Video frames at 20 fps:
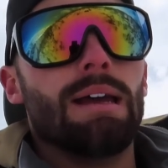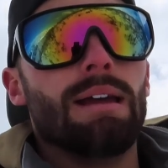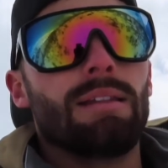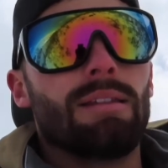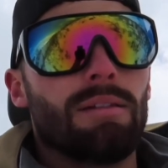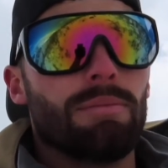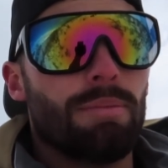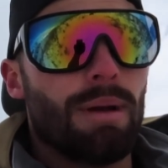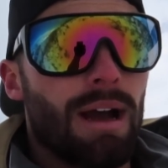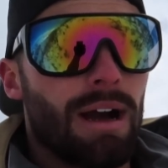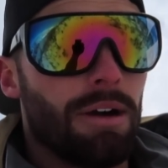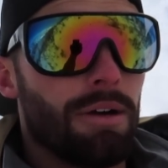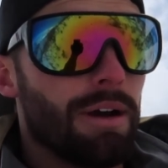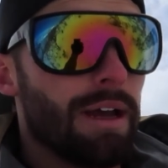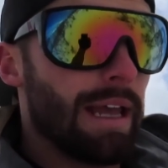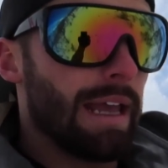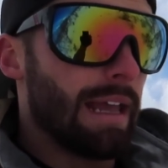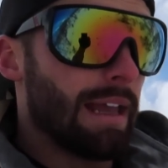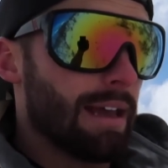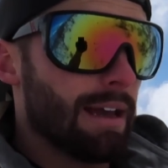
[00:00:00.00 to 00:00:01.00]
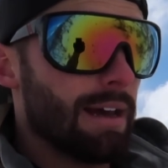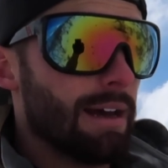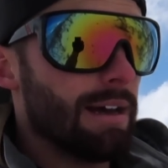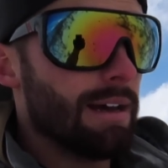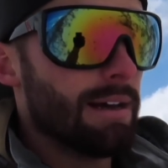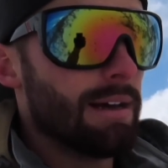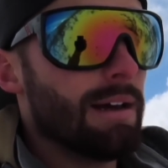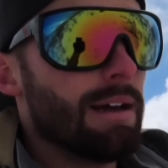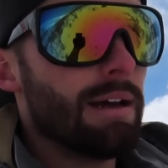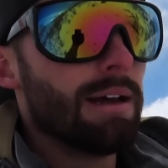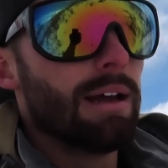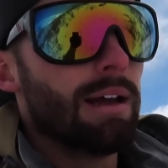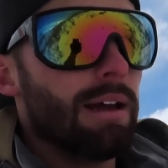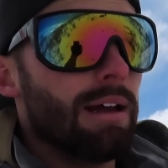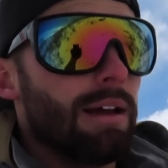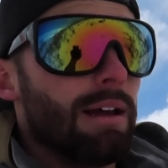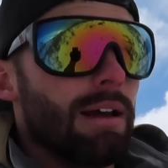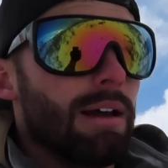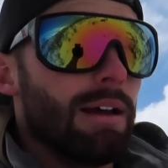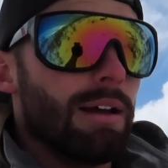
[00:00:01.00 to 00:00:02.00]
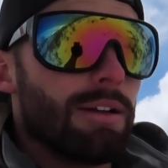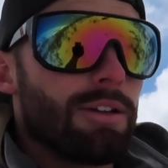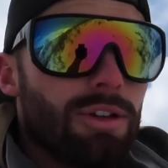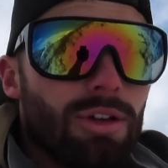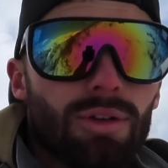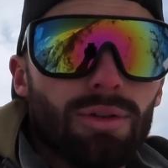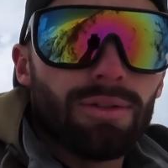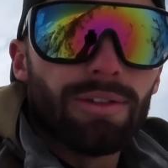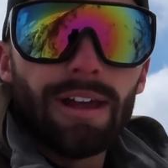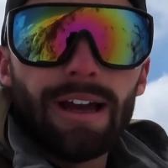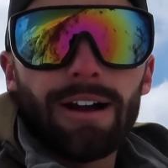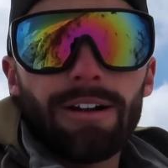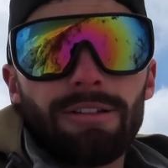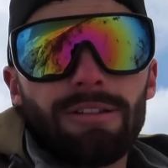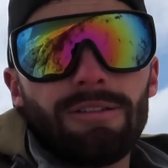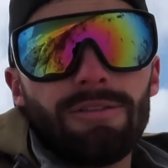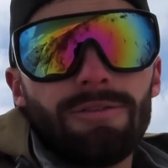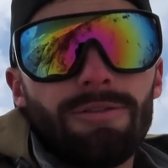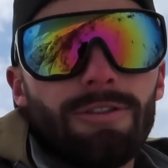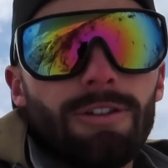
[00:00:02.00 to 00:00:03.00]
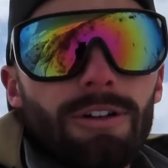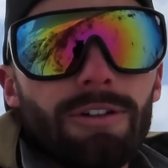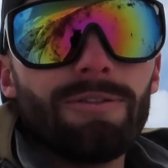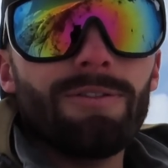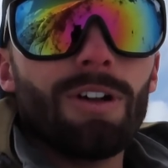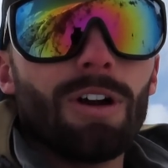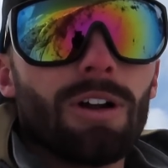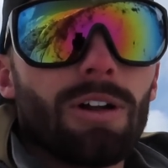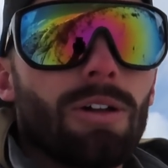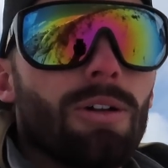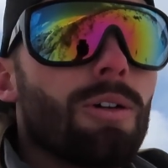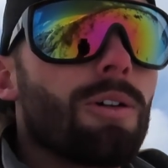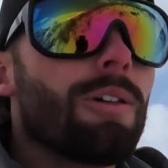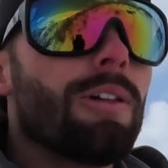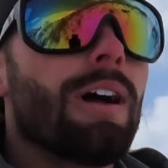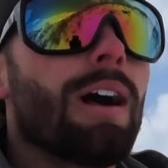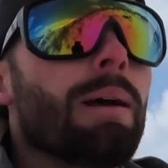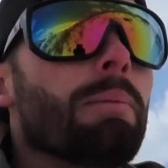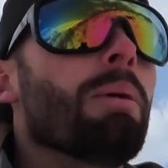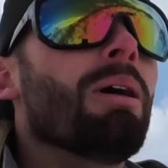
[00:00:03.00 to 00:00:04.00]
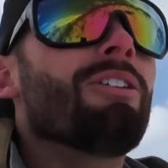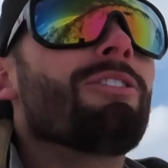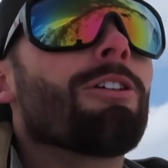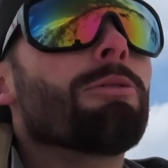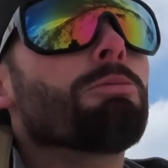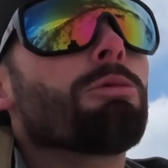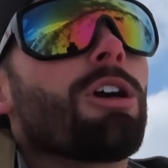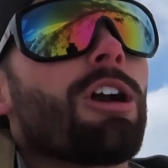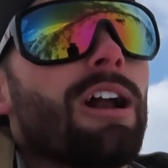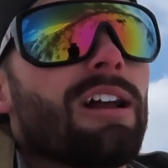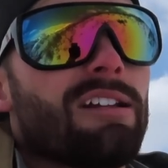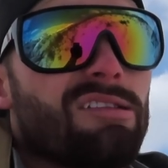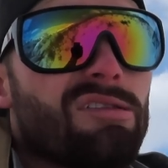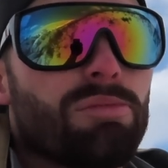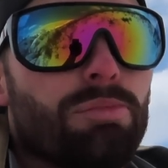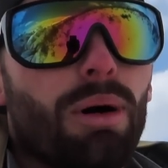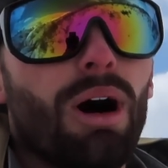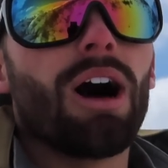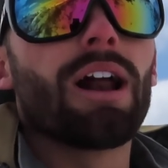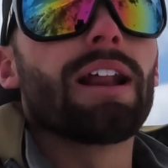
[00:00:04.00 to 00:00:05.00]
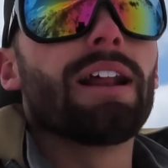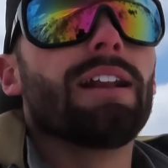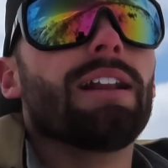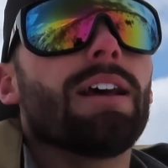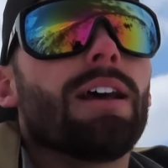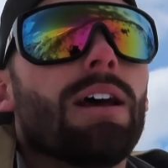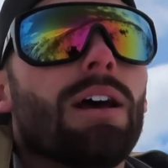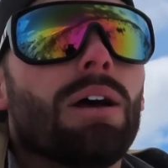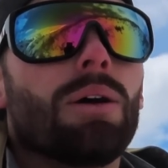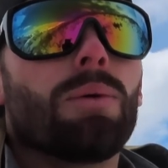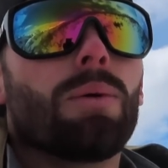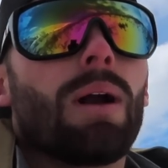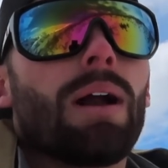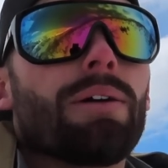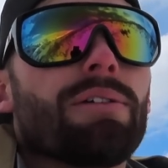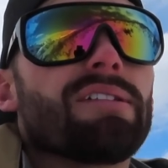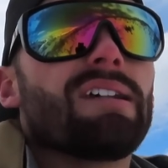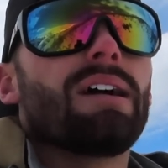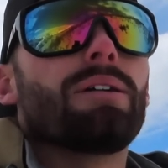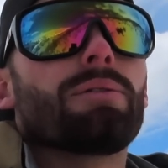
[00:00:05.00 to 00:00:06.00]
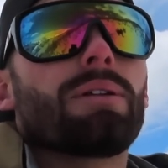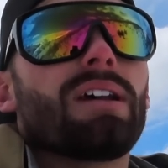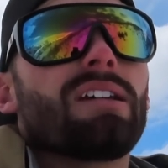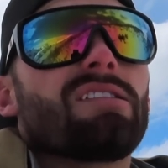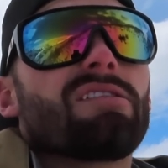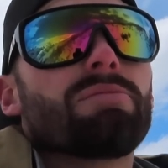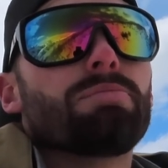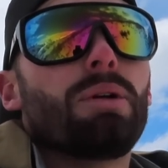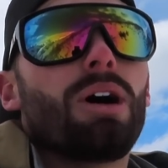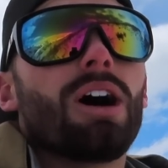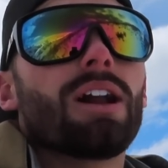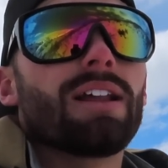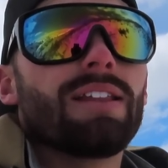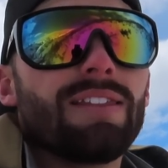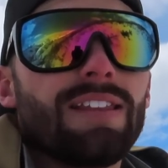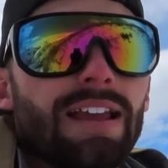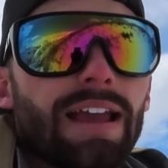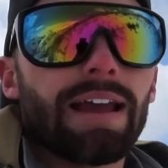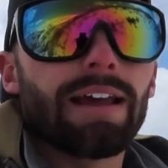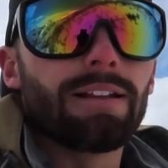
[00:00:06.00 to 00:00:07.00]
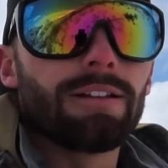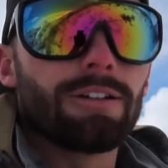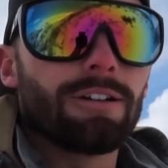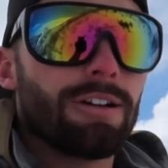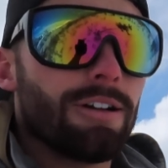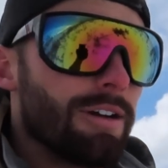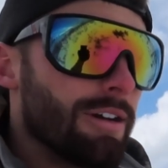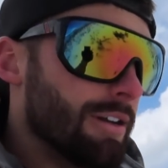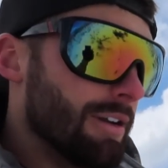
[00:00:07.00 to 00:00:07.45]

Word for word: It's about a two thousand foot vertical climb from where I spotted, where I was at when I spotted the antler.